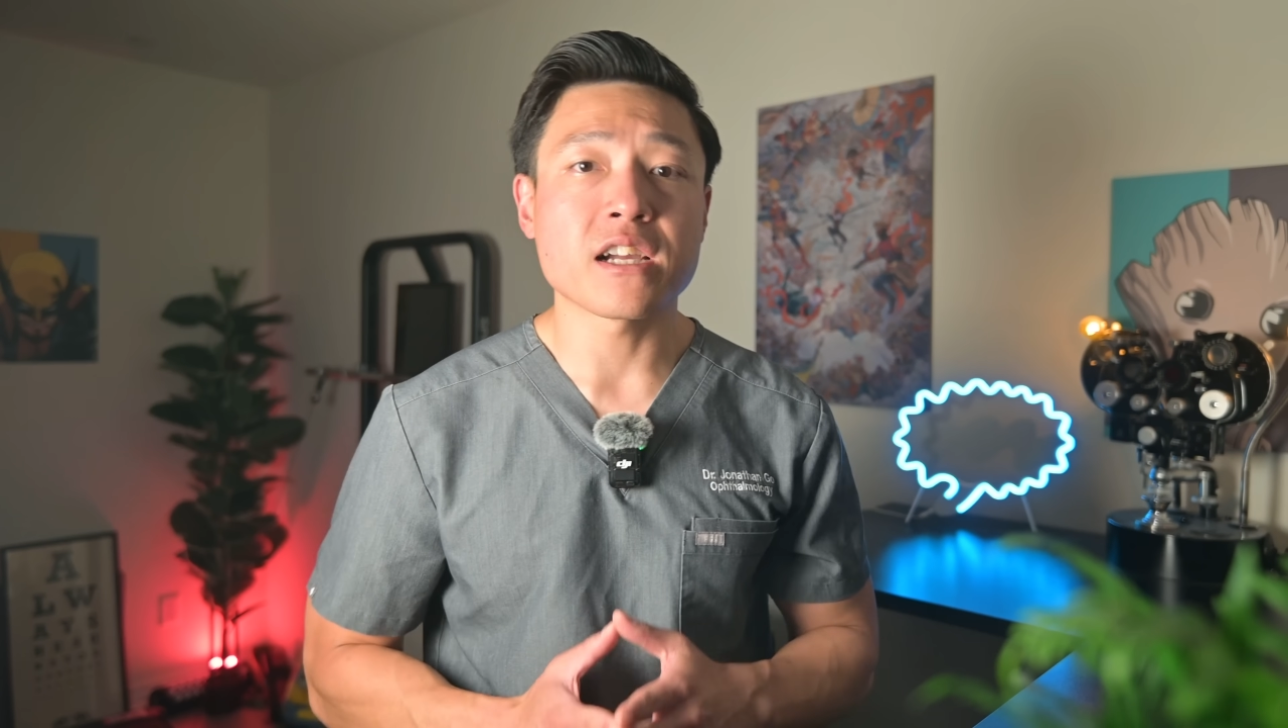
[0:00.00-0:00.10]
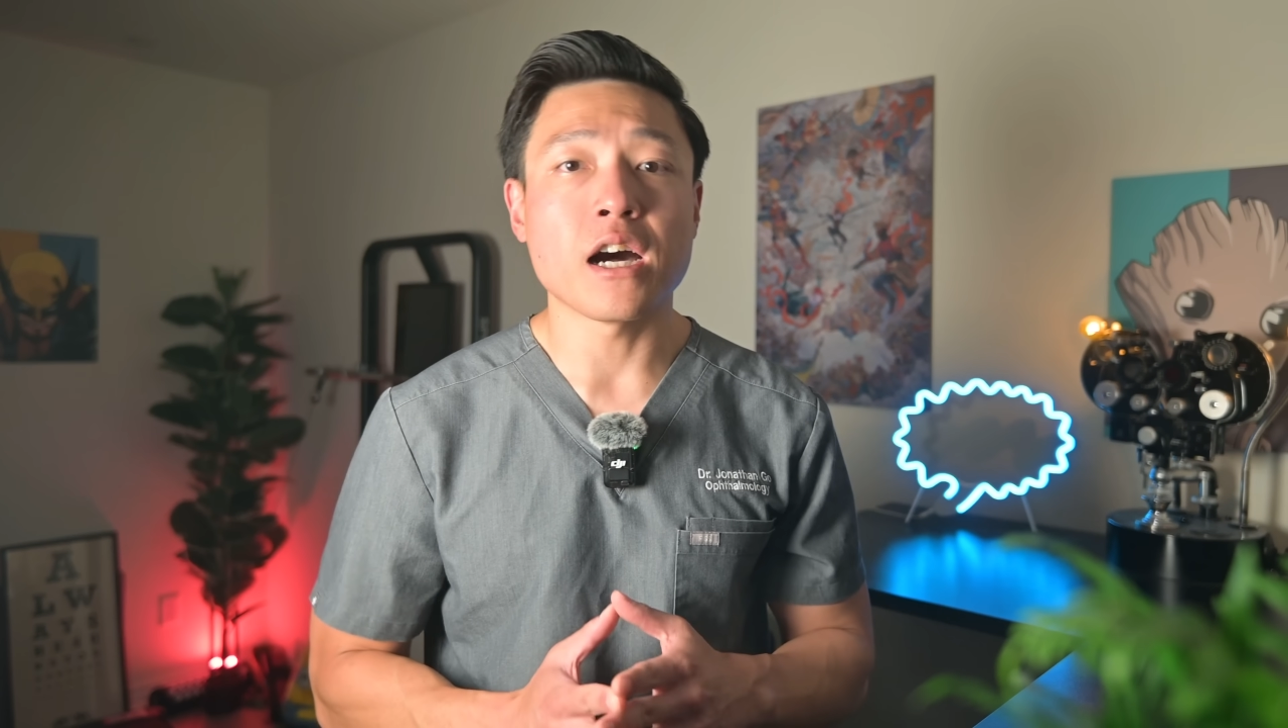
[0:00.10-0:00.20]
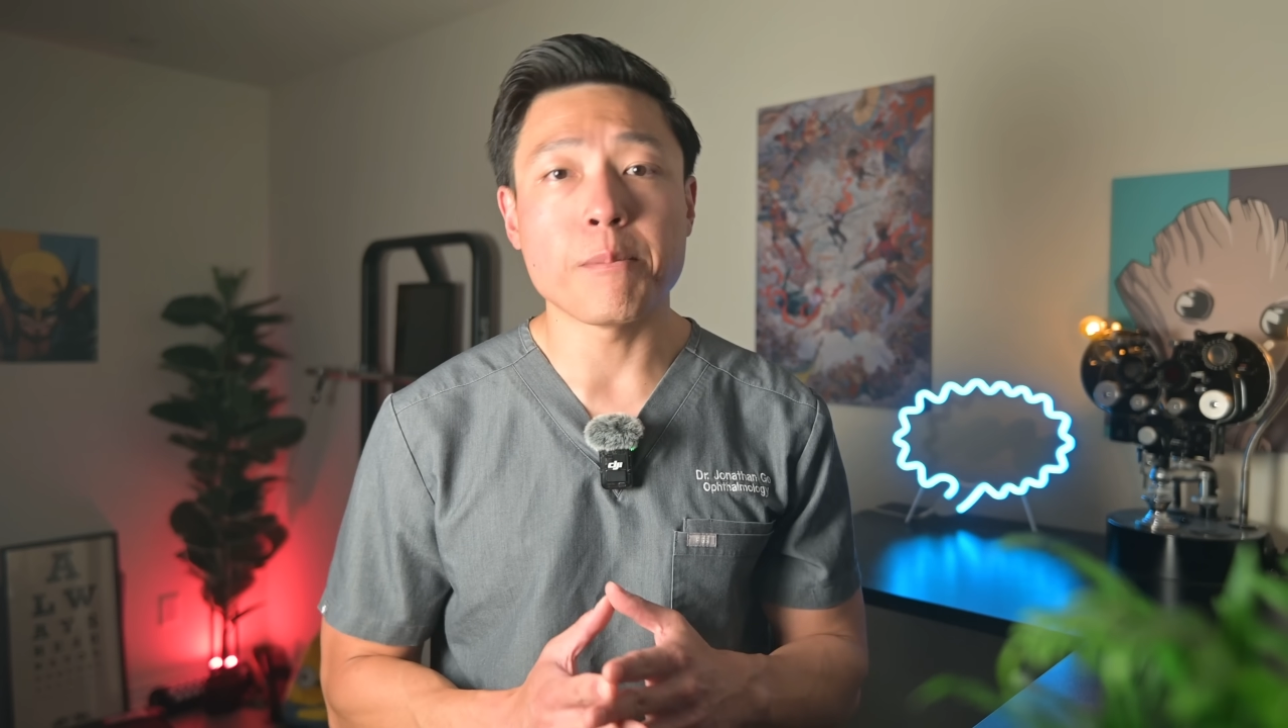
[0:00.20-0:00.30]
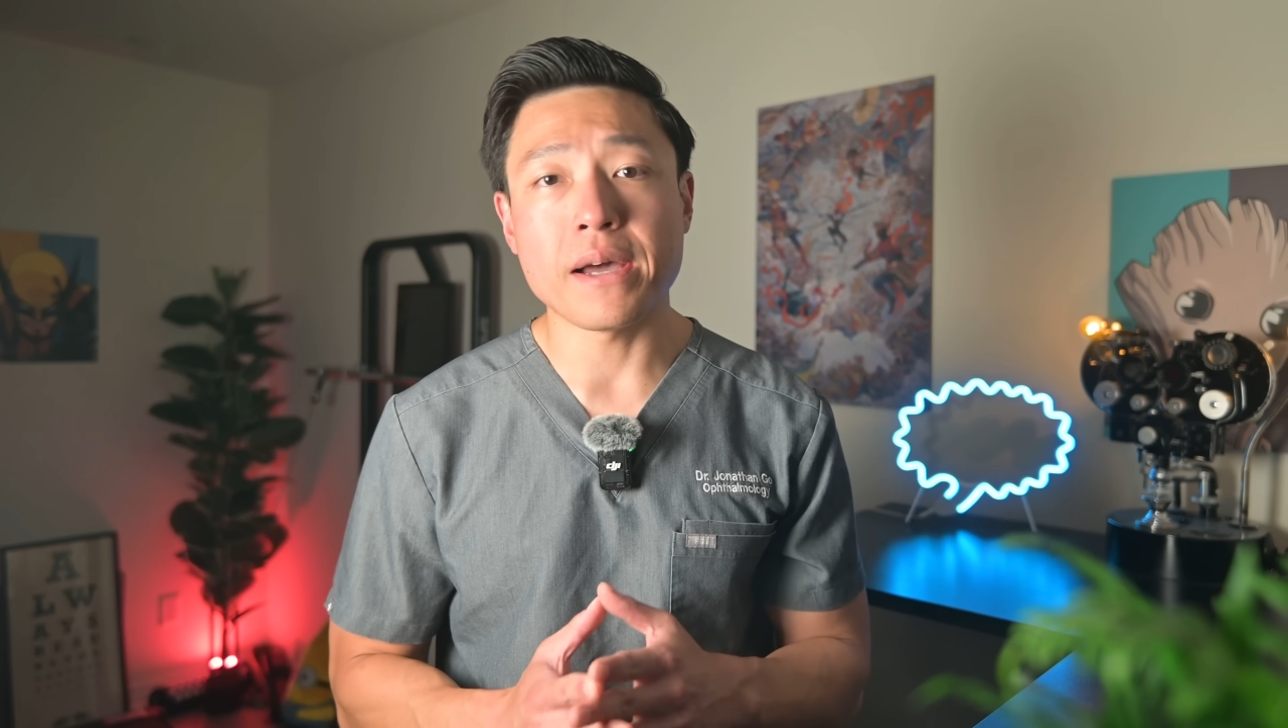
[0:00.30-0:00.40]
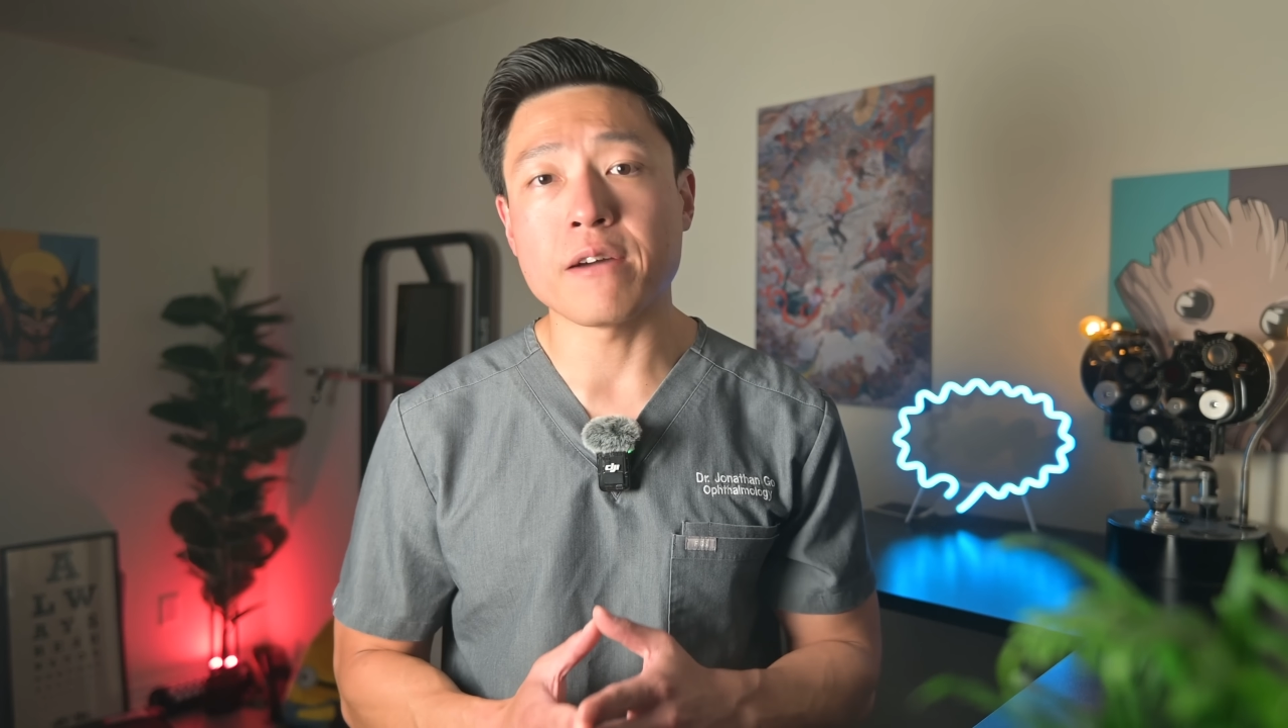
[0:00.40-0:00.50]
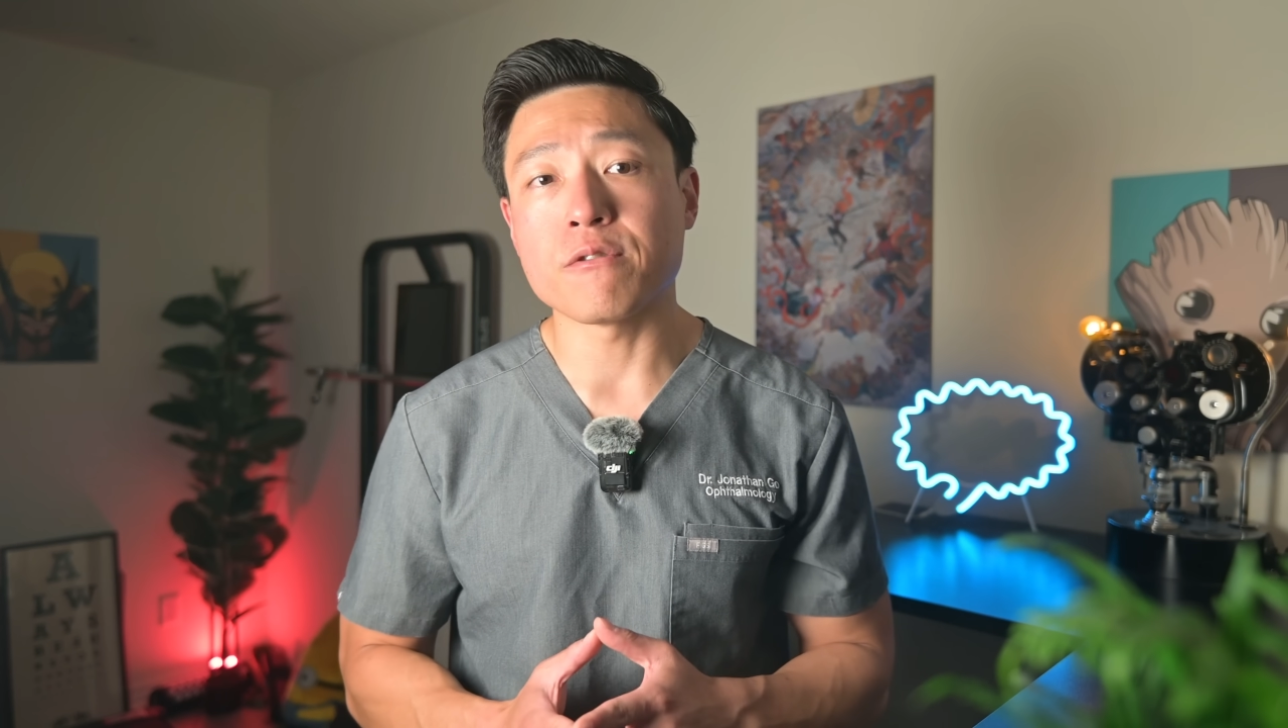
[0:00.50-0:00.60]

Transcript: compound